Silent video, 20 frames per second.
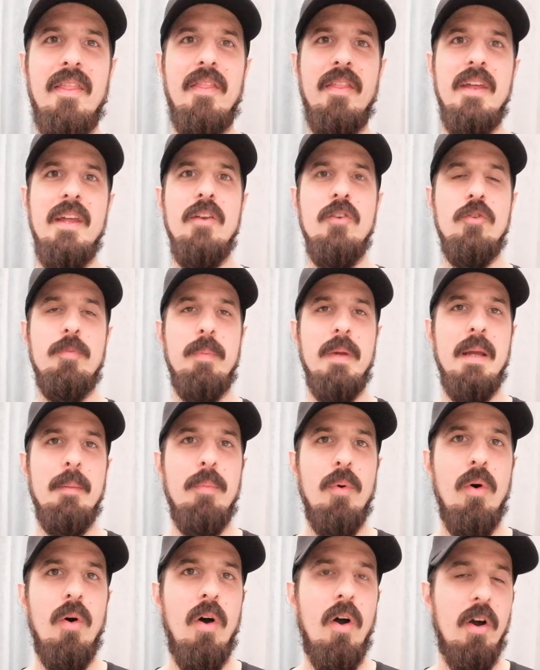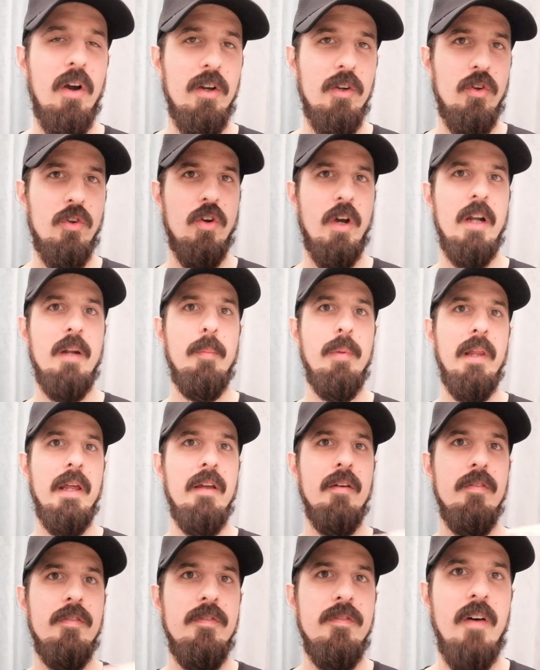These people are incredibly
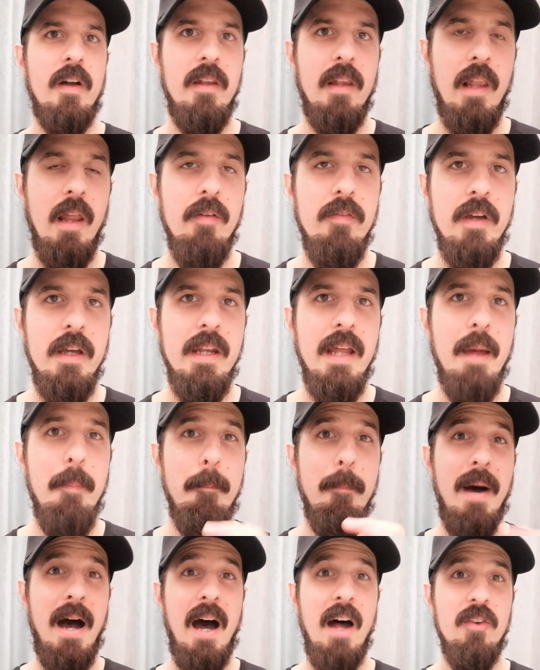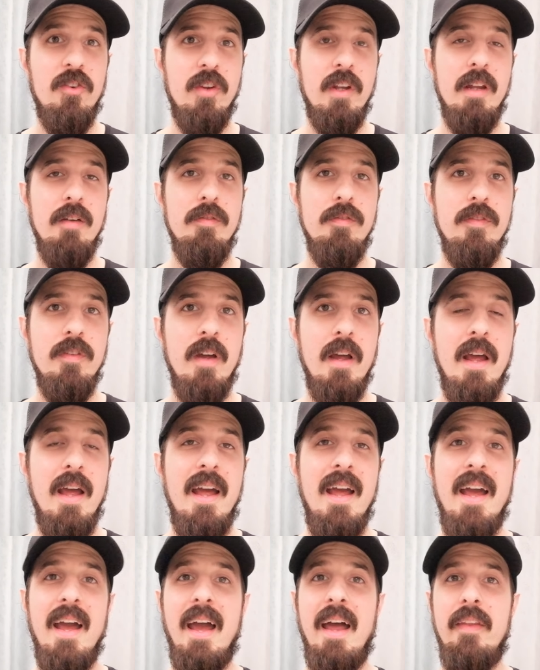fun-loving and positive,
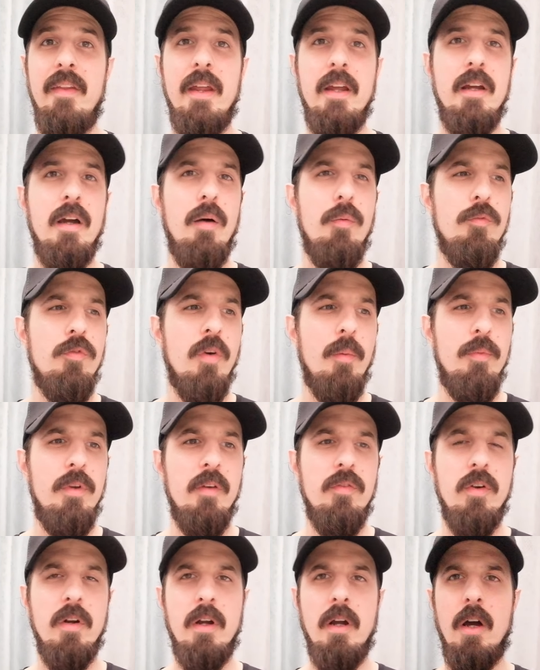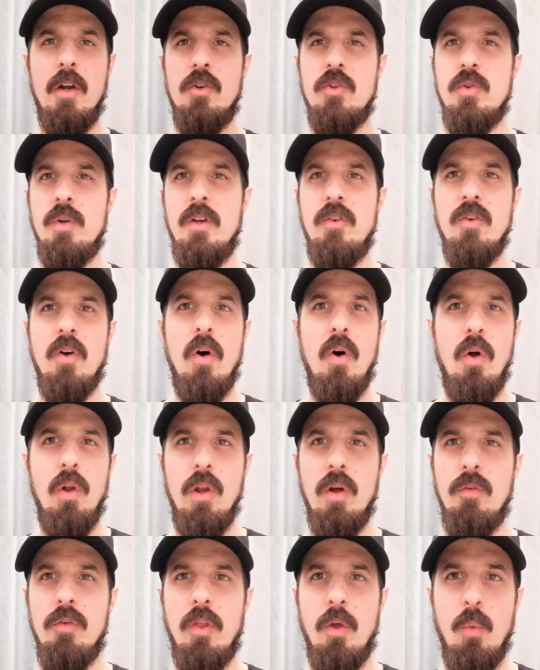and they come from different countries all
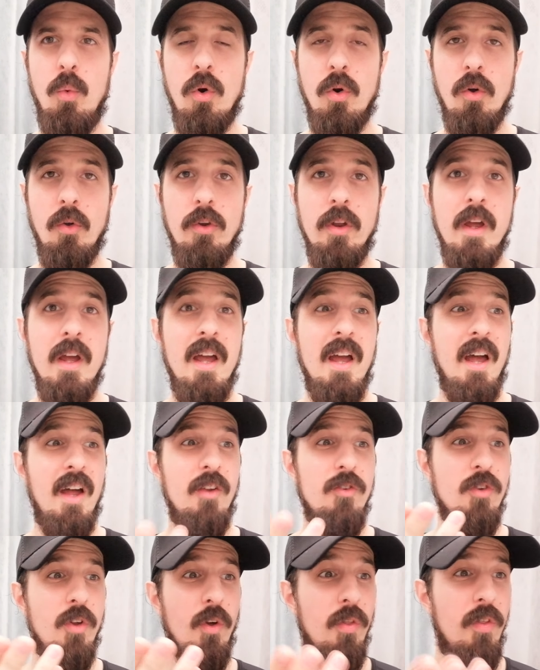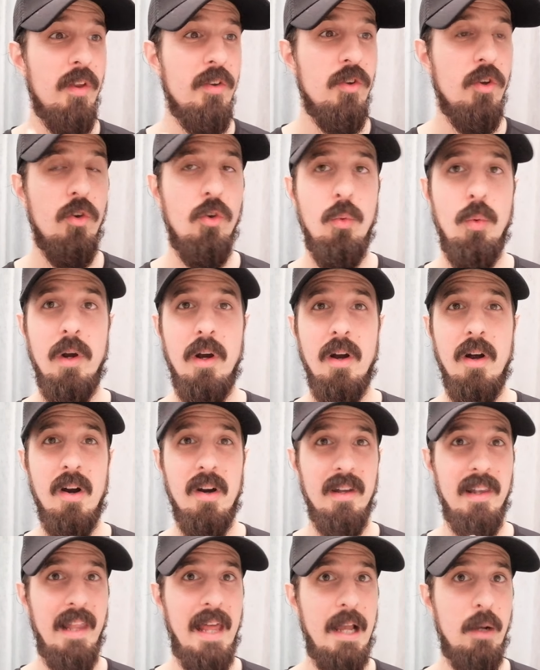over the world. So this is where
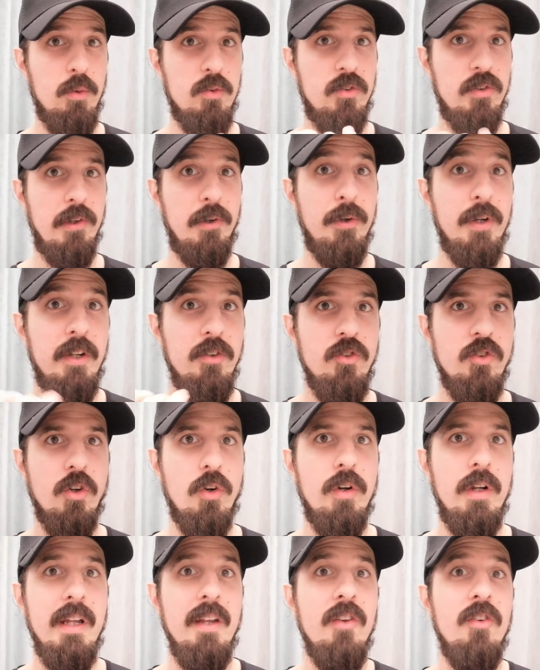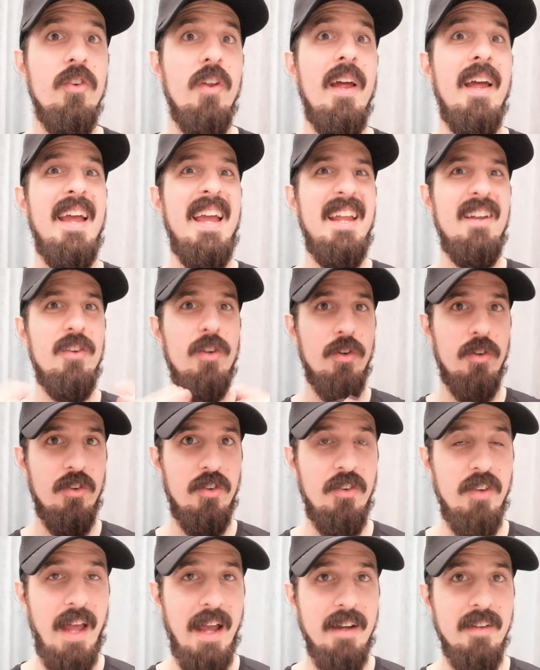our language learning journeys
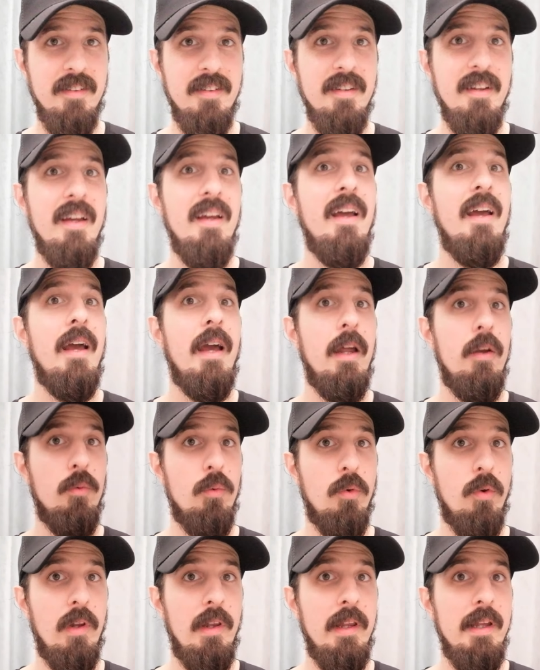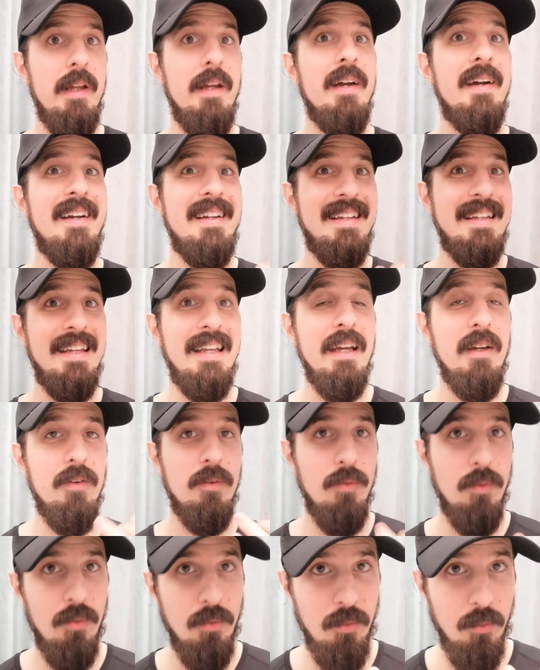intersect and really get
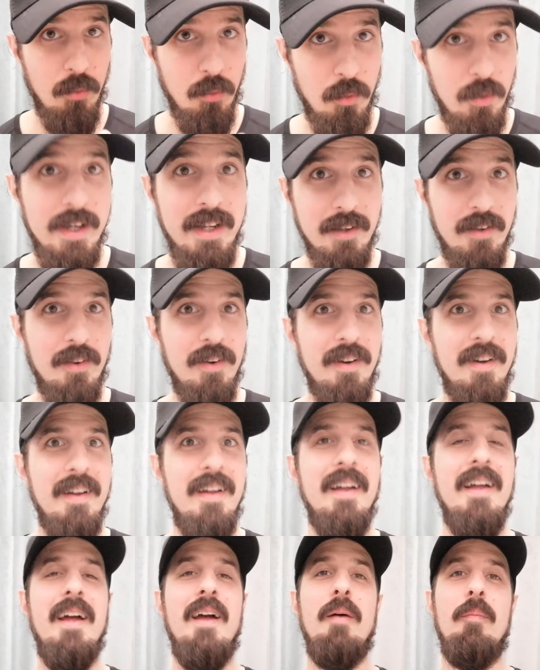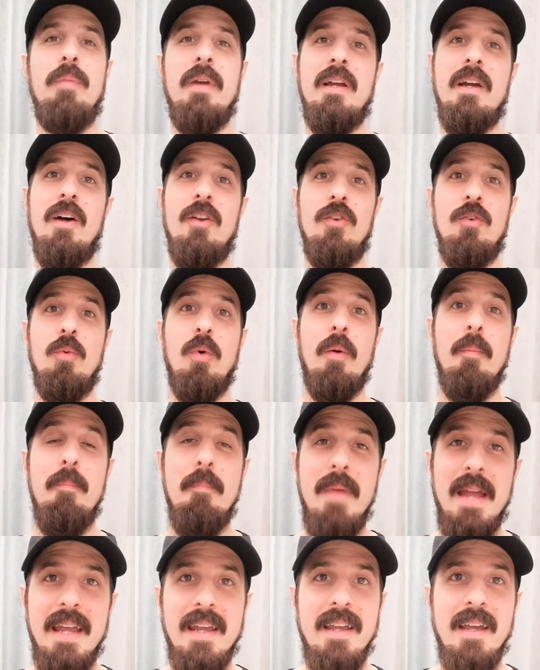real, because we're
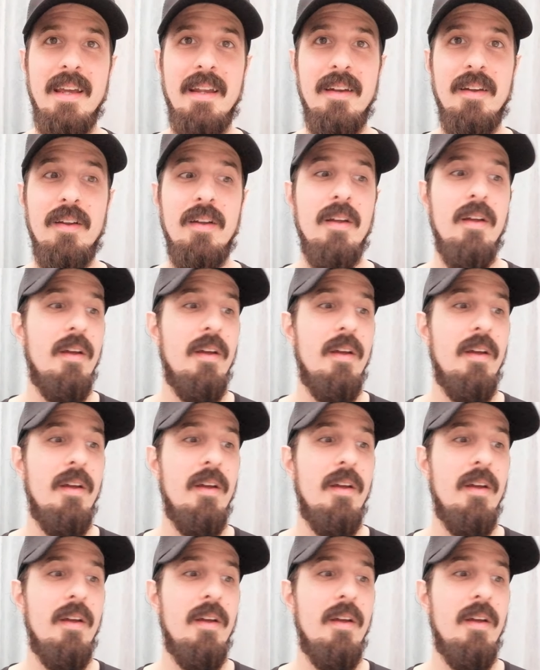making